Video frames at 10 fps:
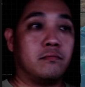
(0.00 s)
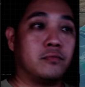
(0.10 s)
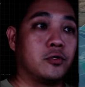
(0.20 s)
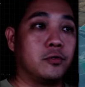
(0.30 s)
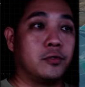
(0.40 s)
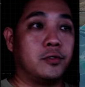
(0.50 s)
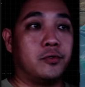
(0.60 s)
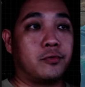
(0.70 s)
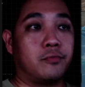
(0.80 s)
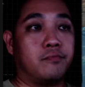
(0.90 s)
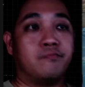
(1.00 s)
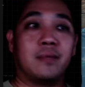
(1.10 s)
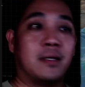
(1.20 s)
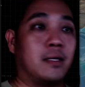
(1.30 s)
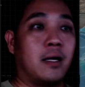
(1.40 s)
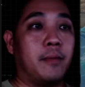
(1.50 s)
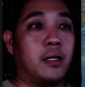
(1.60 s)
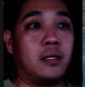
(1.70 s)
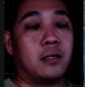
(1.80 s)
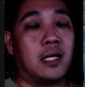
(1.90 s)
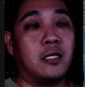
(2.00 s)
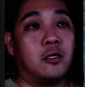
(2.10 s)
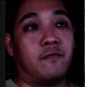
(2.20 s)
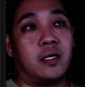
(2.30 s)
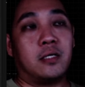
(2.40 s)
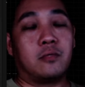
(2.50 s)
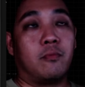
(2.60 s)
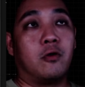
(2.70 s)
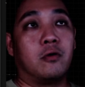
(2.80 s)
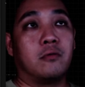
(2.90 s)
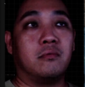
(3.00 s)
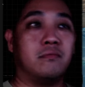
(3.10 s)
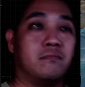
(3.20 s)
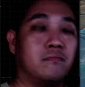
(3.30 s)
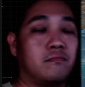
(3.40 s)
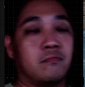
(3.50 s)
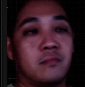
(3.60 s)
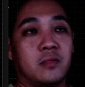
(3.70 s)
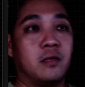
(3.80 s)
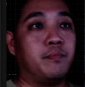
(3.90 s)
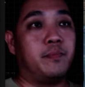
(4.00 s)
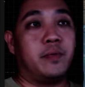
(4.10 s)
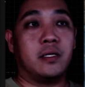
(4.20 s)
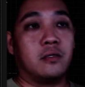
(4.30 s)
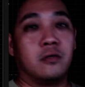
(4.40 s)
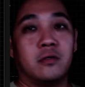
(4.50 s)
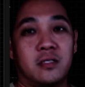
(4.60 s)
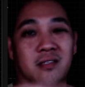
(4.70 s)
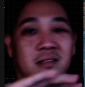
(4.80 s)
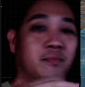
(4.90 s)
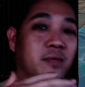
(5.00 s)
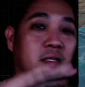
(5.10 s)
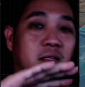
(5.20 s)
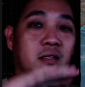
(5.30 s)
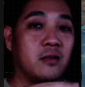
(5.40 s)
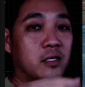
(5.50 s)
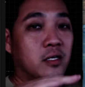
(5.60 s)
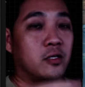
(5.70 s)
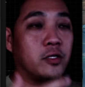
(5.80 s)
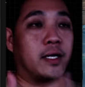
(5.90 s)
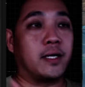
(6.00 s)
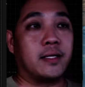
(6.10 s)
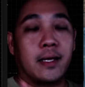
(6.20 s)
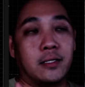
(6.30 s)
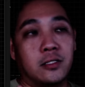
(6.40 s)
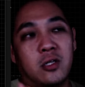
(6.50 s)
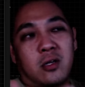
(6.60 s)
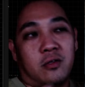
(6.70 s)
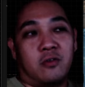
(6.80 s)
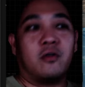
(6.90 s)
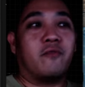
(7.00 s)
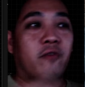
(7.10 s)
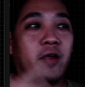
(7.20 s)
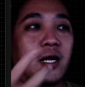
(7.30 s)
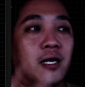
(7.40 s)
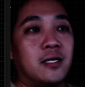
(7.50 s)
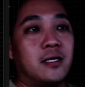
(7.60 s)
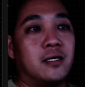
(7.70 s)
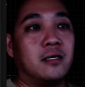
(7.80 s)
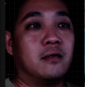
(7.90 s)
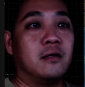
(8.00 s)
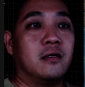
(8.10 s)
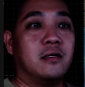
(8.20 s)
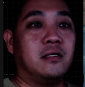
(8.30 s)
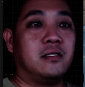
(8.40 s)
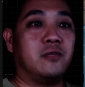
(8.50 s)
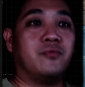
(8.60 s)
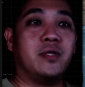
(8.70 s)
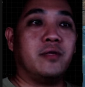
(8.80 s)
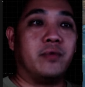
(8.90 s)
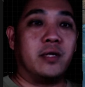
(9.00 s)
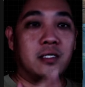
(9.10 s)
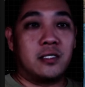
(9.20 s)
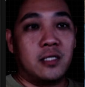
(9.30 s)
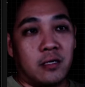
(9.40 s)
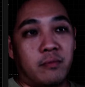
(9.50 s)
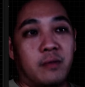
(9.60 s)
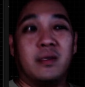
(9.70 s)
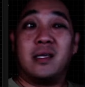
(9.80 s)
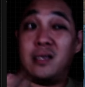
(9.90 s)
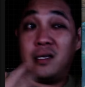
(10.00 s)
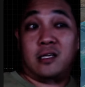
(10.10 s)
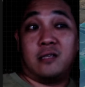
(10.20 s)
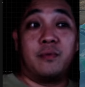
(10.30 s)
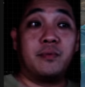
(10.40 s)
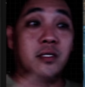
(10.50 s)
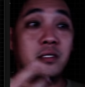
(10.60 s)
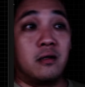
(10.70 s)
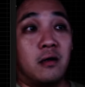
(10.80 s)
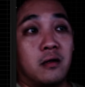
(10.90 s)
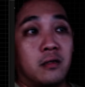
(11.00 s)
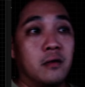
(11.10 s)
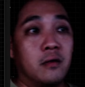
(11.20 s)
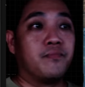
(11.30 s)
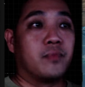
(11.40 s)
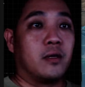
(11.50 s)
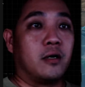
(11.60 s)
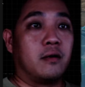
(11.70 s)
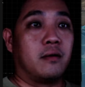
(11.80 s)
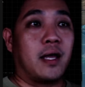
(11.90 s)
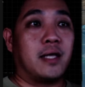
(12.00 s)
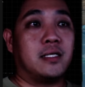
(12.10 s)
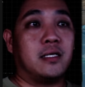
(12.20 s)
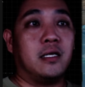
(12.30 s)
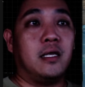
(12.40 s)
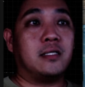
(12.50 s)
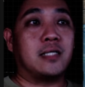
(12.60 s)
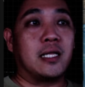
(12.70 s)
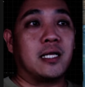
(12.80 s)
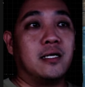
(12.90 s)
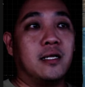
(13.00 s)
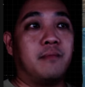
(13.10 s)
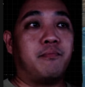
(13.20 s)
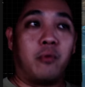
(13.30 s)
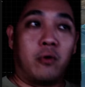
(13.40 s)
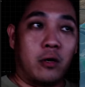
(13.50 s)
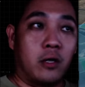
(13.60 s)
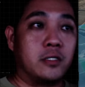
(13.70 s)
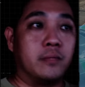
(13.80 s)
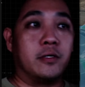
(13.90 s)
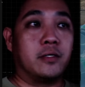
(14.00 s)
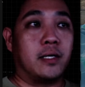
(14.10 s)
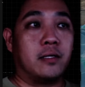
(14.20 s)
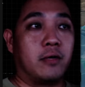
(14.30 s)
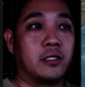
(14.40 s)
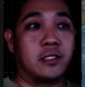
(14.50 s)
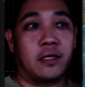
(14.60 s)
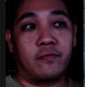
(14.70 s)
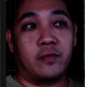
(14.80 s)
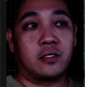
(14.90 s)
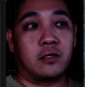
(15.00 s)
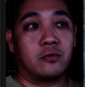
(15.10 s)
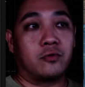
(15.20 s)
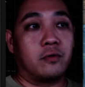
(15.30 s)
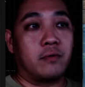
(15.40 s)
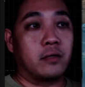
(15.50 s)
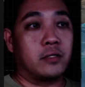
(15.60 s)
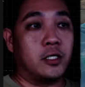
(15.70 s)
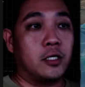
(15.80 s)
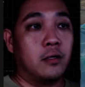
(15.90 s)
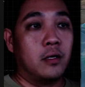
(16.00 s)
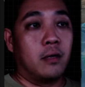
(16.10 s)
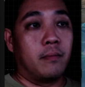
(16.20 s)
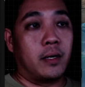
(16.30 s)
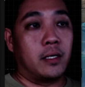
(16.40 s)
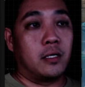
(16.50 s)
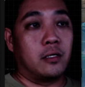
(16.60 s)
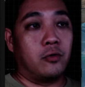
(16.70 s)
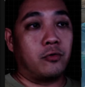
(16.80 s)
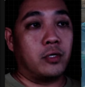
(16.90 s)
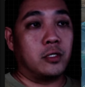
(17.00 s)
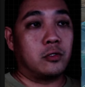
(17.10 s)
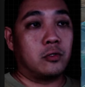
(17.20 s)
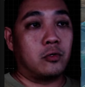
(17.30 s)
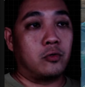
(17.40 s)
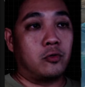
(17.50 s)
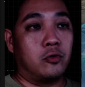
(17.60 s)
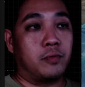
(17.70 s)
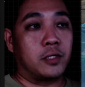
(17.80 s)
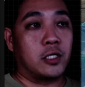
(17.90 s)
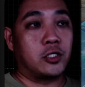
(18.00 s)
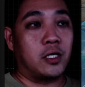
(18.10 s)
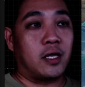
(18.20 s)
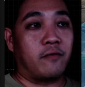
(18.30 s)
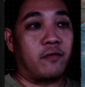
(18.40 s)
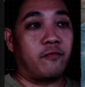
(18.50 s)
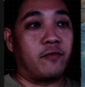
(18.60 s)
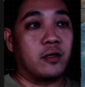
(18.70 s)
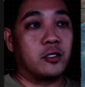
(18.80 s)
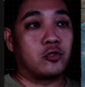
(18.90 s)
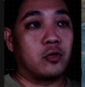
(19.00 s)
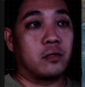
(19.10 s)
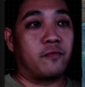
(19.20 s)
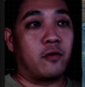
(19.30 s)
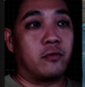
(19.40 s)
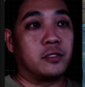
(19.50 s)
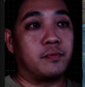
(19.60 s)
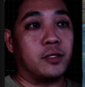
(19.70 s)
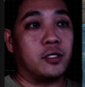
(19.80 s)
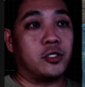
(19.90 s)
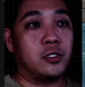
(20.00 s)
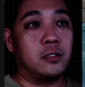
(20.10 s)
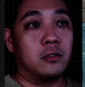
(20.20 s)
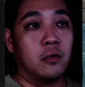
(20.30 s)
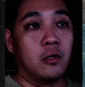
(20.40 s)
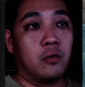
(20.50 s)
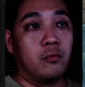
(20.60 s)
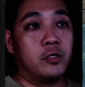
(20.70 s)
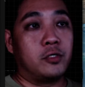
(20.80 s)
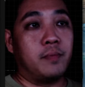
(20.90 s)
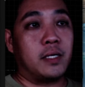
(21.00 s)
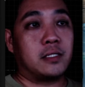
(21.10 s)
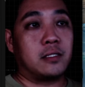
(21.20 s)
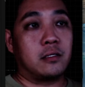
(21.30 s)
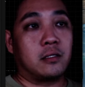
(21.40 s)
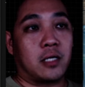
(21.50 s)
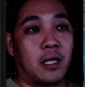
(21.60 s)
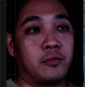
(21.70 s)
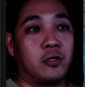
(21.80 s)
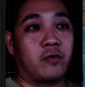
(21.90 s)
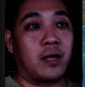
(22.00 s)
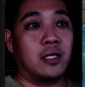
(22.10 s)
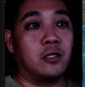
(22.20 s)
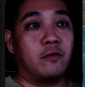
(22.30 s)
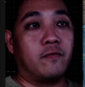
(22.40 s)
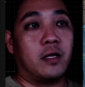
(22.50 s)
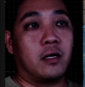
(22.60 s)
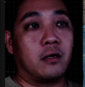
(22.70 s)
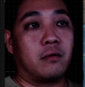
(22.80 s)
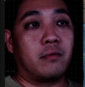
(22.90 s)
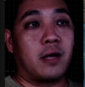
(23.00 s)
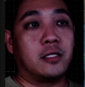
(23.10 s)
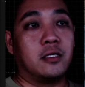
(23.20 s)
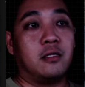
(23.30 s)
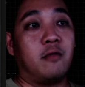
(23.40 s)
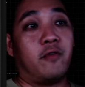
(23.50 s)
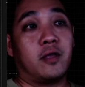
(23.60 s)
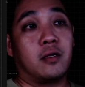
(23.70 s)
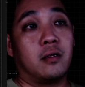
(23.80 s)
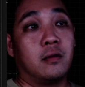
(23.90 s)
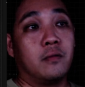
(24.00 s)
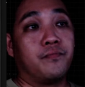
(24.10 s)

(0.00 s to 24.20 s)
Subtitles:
I mean, Kalinove is more a bit, it's a bit not here, not there. Like, you're not very clear. Is it really realistic? Maybe it is, maybe it's not. Like I say, it is technically plausible that the Russians have this control around here, but the Ukrainians could potentially have a very strong forest positions, which makes the capture of Kalinove rather difficult.